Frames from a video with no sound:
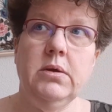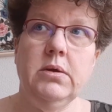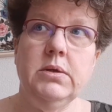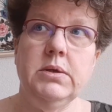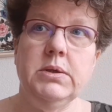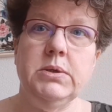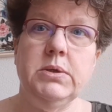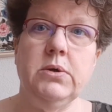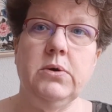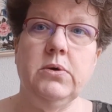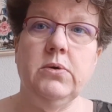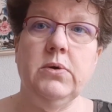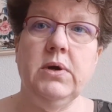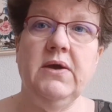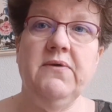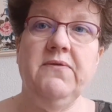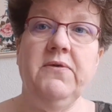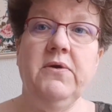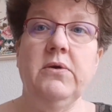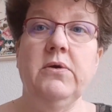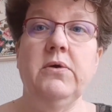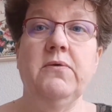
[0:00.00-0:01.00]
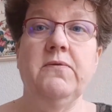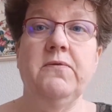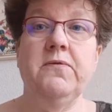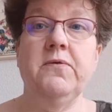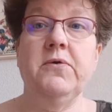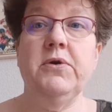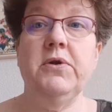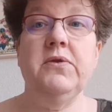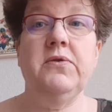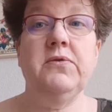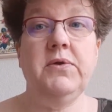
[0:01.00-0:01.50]
So if you
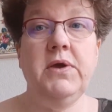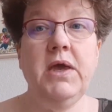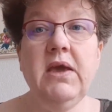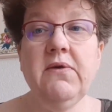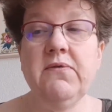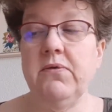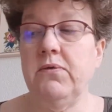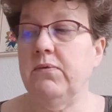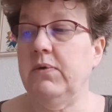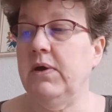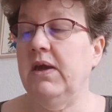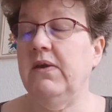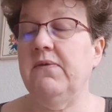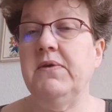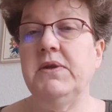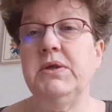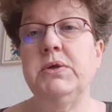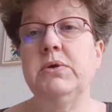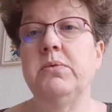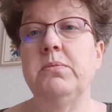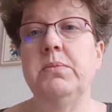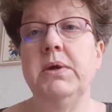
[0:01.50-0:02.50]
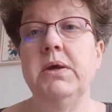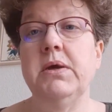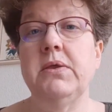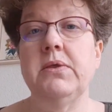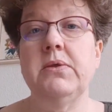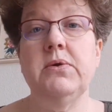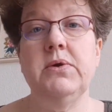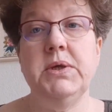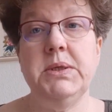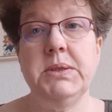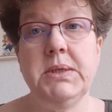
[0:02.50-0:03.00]
convert it to even weave, it should be a
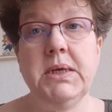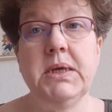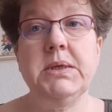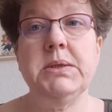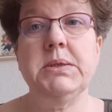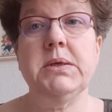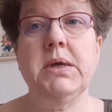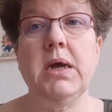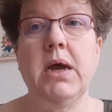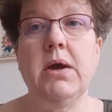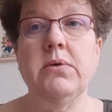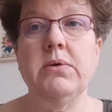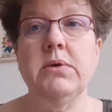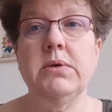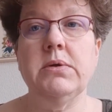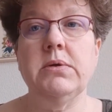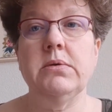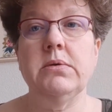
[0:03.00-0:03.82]
36 count.